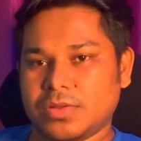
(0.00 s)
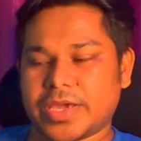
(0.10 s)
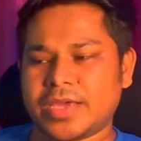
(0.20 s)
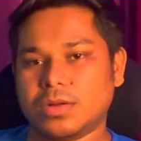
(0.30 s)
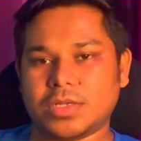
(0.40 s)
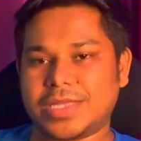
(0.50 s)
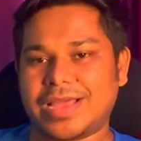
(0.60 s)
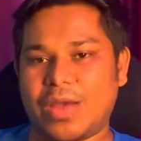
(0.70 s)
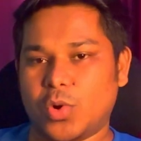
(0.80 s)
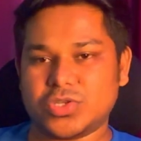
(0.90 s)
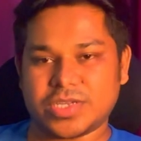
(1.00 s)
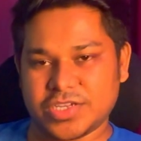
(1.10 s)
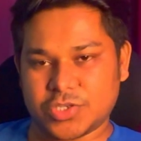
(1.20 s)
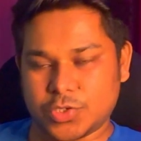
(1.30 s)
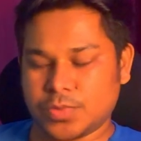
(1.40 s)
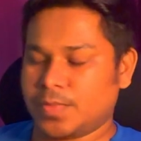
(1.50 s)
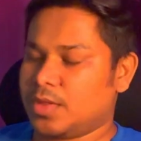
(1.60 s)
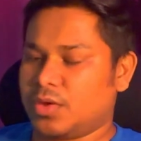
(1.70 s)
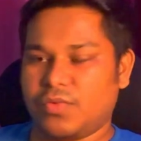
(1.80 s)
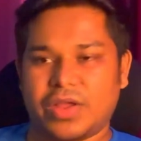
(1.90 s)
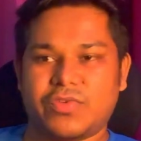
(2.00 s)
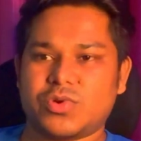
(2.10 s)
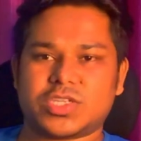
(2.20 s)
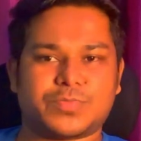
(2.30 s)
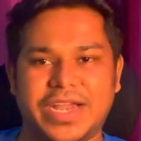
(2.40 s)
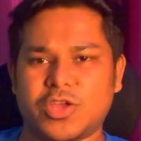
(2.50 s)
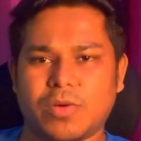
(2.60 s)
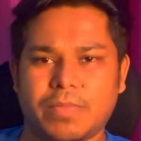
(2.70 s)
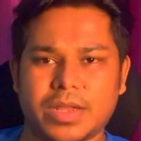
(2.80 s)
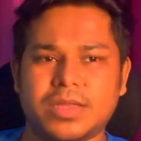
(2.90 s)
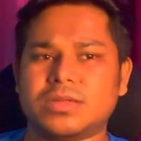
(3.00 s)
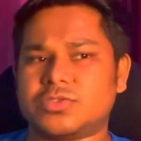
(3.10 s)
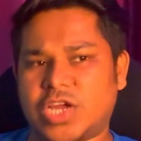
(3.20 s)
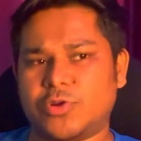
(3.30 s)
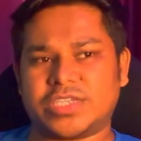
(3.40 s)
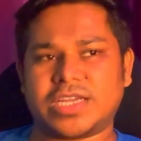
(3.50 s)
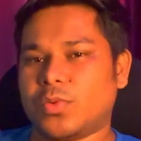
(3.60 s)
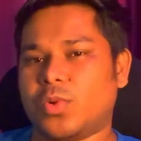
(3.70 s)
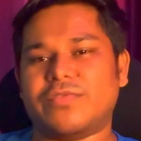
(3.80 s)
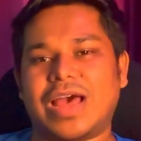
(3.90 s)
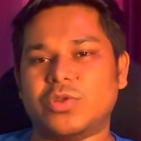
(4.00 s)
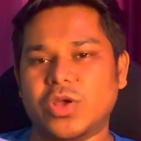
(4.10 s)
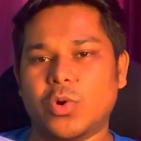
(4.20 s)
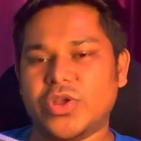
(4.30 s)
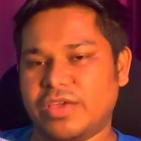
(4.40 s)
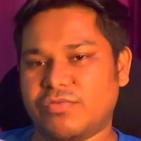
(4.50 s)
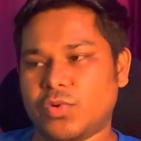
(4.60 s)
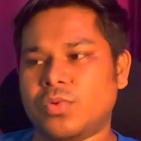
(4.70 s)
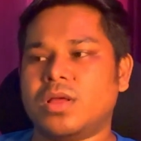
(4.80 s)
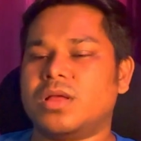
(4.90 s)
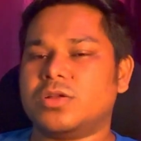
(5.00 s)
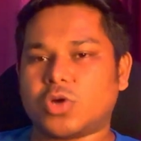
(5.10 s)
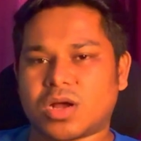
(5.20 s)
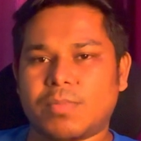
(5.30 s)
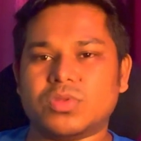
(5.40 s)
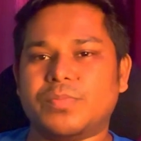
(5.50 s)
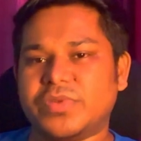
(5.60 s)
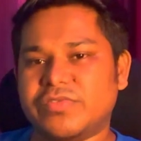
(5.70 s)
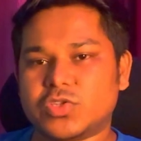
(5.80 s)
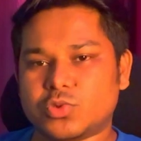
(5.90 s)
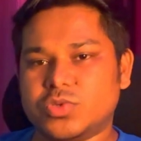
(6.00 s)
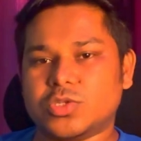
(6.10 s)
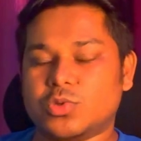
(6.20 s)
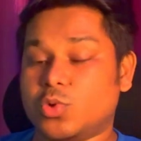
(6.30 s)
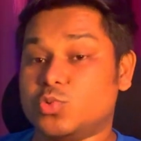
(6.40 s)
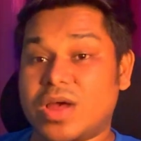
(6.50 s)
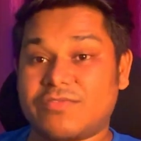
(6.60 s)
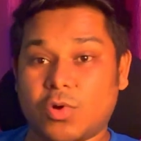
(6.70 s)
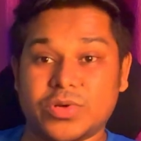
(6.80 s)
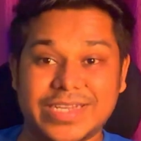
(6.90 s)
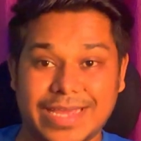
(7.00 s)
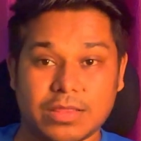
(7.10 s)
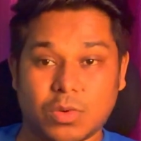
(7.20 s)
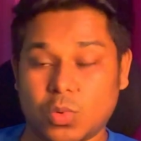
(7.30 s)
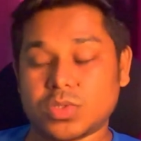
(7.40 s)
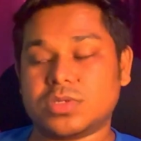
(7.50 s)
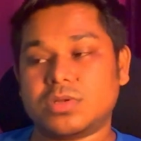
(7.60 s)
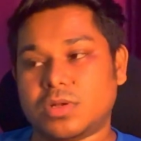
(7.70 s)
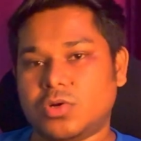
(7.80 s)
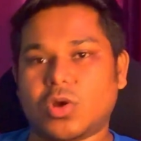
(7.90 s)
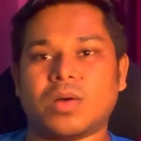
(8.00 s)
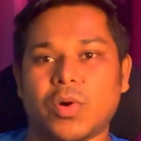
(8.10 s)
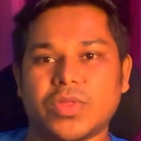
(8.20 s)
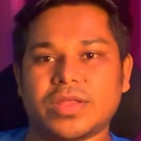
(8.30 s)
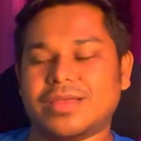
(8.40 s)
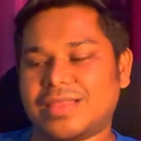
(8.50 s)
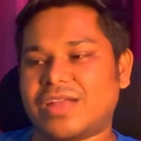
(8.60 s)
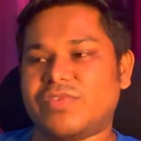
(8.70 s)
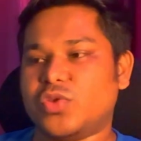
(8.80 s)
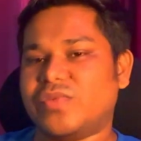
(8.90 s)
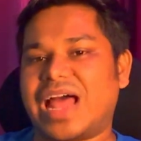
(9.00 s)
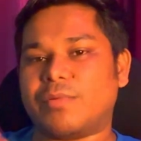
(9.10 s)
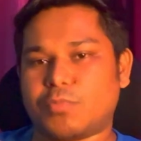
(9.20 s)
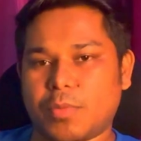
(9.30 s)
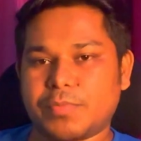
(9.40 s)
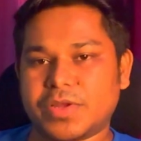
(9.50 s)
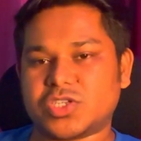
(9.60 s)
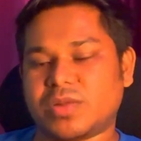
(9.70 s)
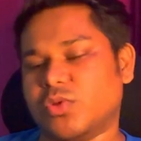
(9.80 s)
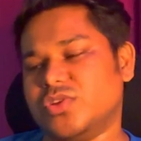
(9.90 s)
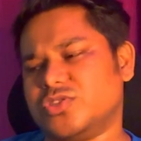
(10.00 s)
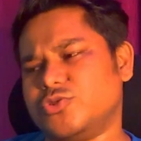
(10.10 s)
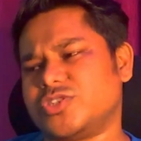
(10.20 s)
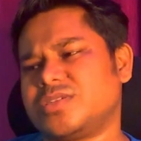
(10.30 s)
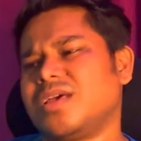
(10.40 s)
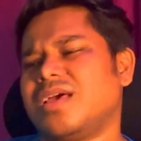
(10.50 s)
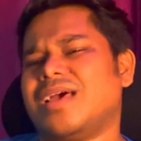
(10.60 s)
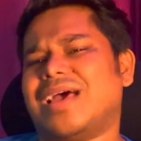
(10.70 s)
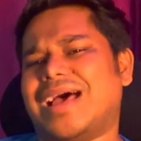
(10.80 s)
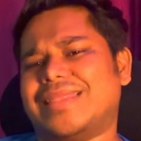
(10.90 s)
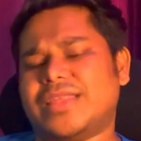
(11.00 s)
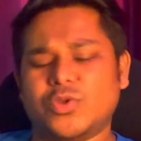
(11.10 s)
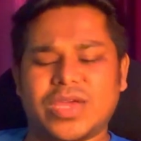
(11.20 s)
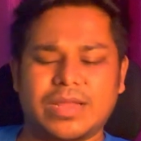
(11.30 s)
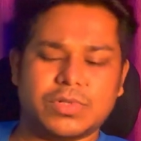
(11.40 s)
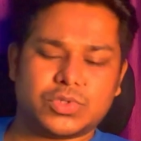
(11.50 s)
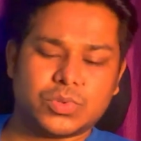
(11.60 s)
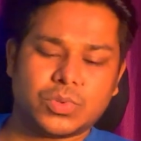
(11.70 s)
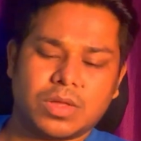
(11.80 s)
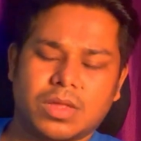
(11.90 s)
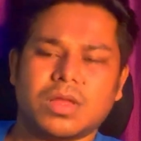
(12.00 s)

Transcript: Okay, the thing I want to suggest you. Whenever you are spending your money, try to check what value they're going to give you. Talk about the previous students, those who have already taken the course. Talk about that. And that way you will have a proper picture about the institution and then you can able to